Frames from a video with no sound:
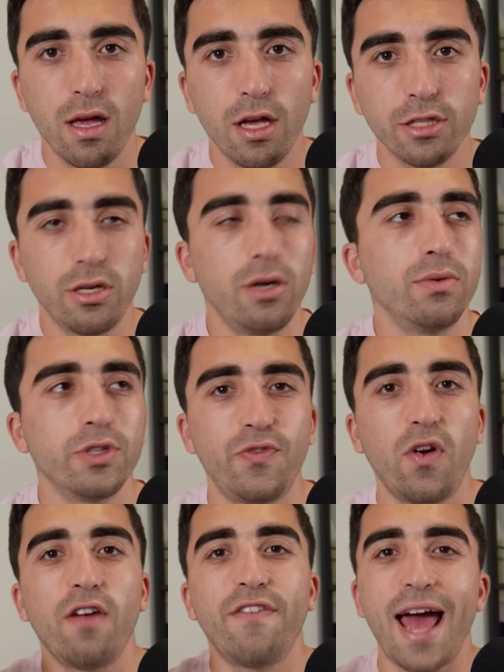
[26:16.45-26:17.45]
So
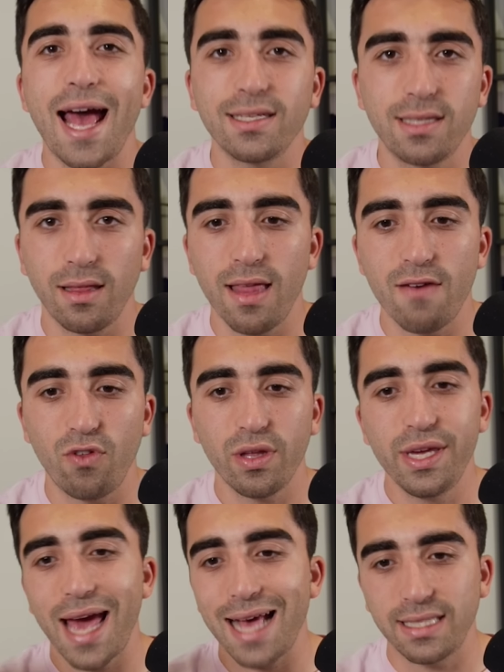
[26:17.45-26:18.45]
Zverev has the level.
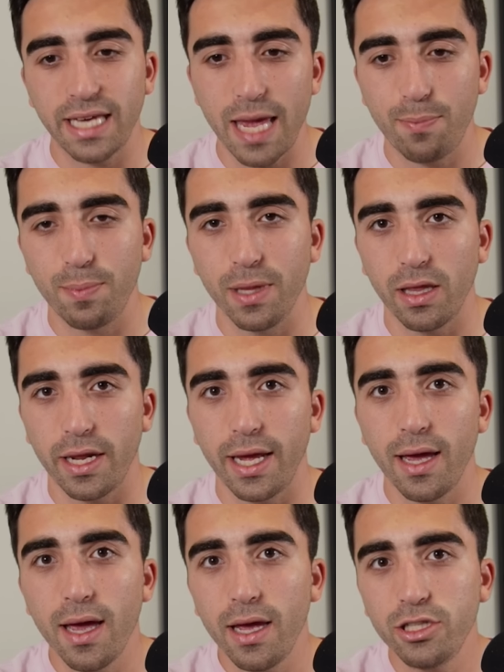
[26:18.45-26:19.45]
He has the capability.
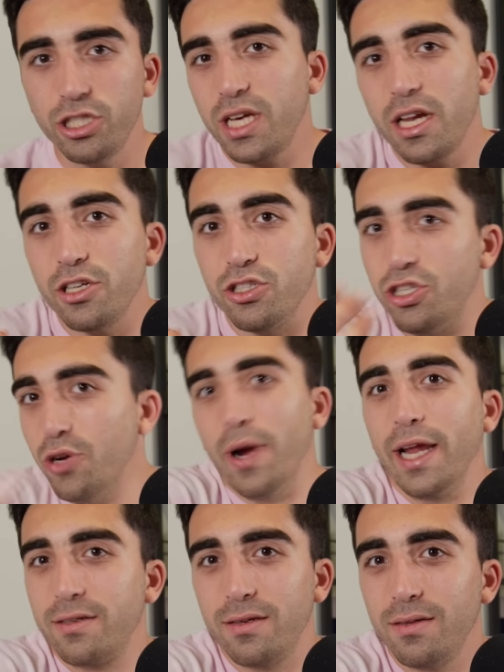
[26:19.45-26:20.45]
He's just got to do
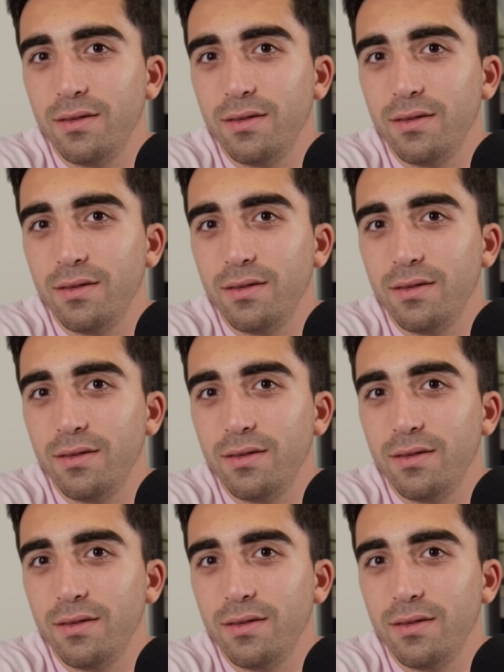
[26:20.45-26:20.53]
it.